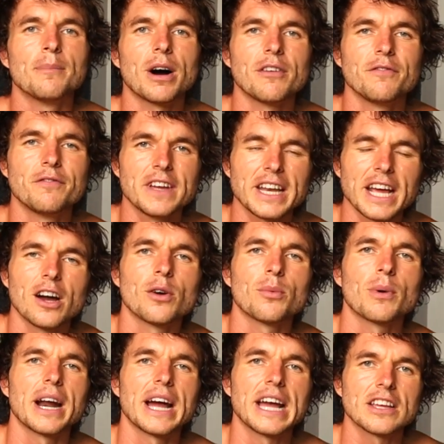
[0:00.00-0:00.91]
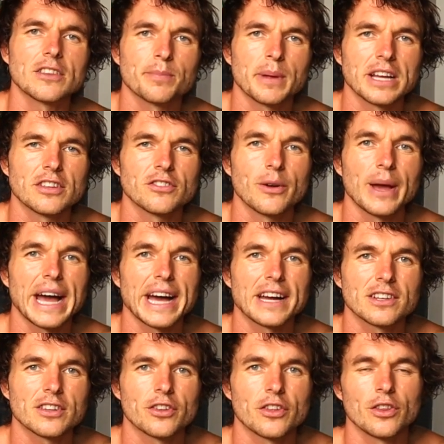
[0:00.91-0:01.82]
my video where I explain to you
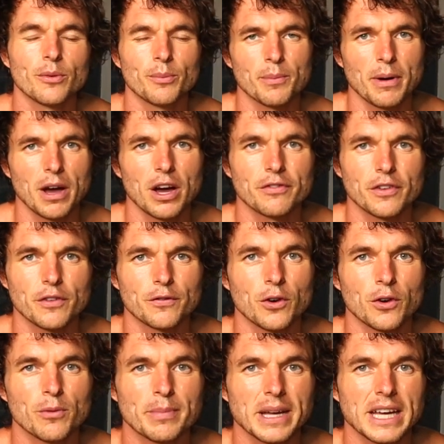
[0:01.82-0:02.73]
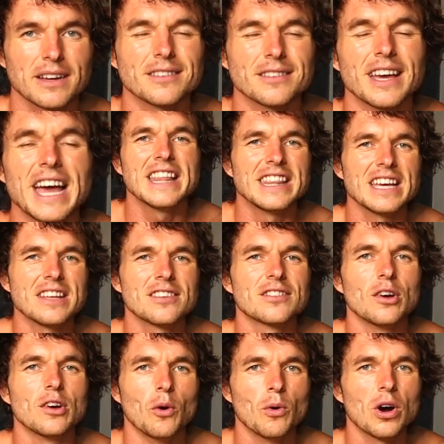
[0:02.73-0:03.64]
how to do them with perfect form because
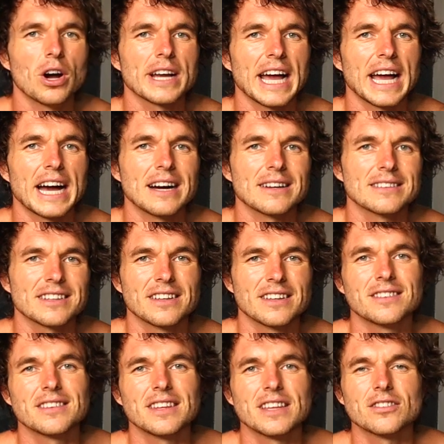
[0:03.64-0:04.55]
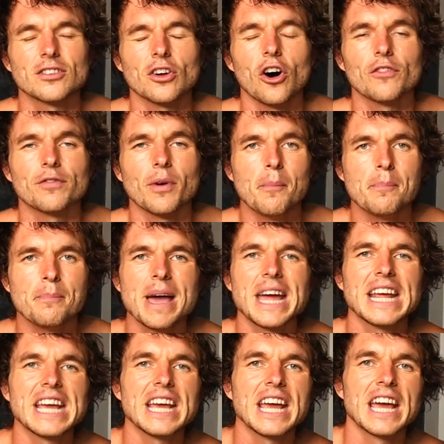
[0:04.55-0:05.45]
this workout consists of
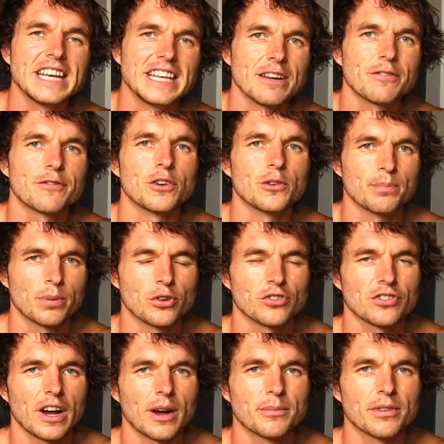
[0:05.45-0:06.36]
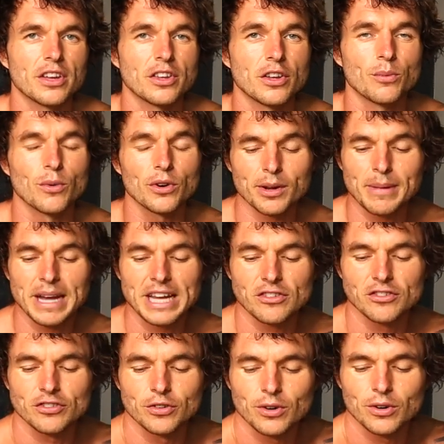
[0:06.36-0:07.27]
many different push-ups and you wanna
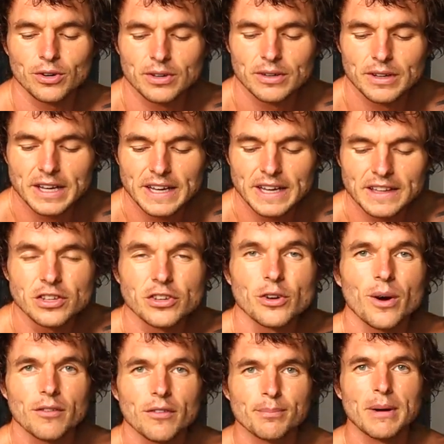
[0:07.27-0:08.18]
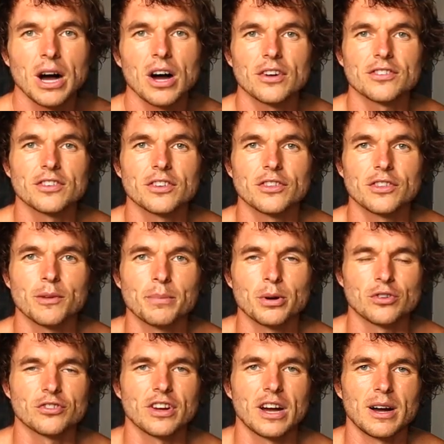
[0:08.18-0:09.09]
make sure that you have mastered the
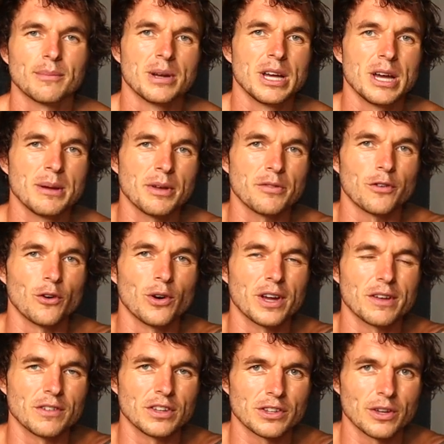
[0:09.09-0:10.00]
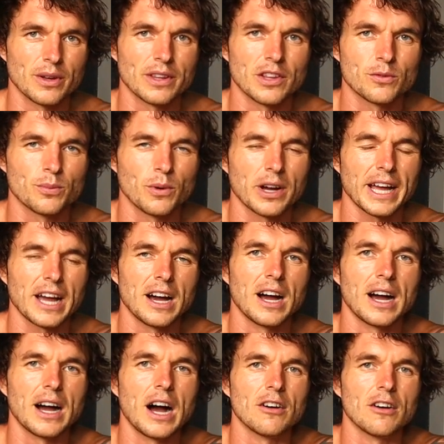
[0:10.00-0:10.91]
push-up before even doing this
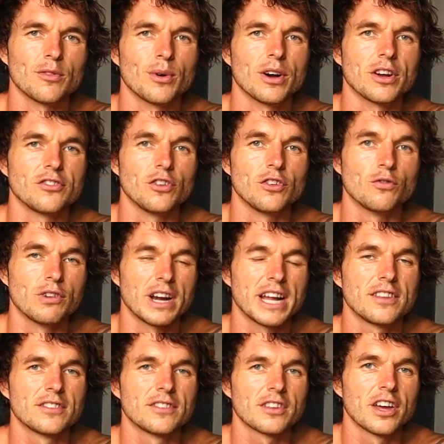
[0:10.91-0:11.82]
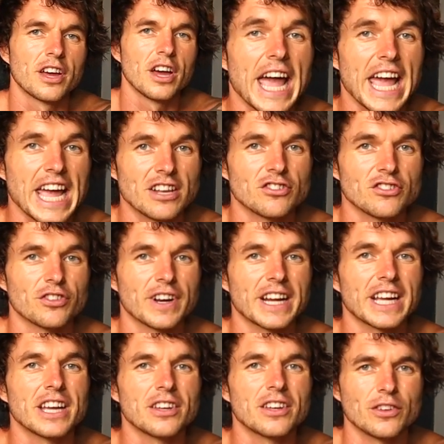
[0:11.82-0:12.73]
workout, otherwise you risk
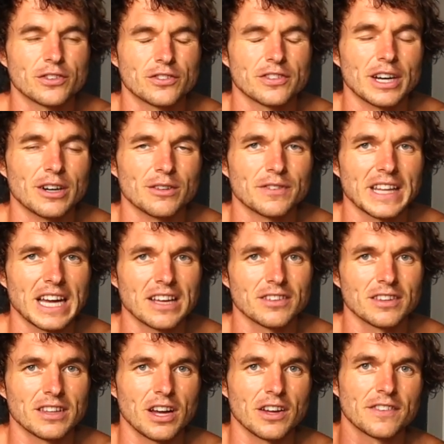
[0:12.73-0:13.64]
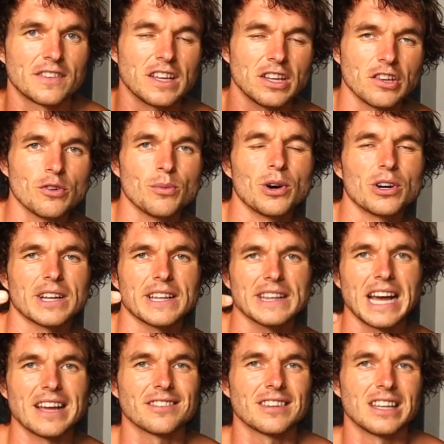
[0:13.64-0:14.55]
injuring yourself. And that's the last thing you want
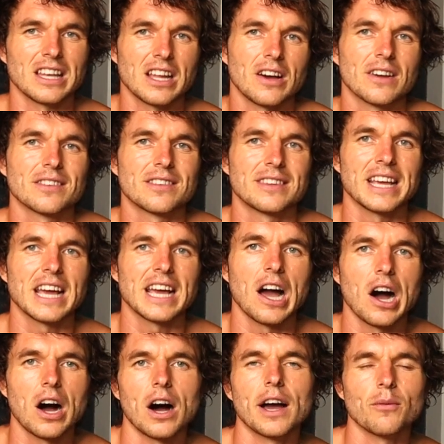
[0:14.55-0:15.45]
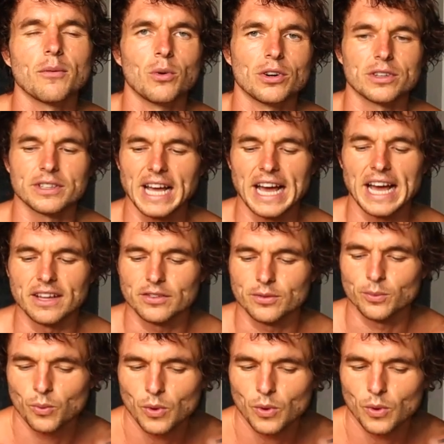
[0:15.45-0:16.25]
and that's the last thing I want as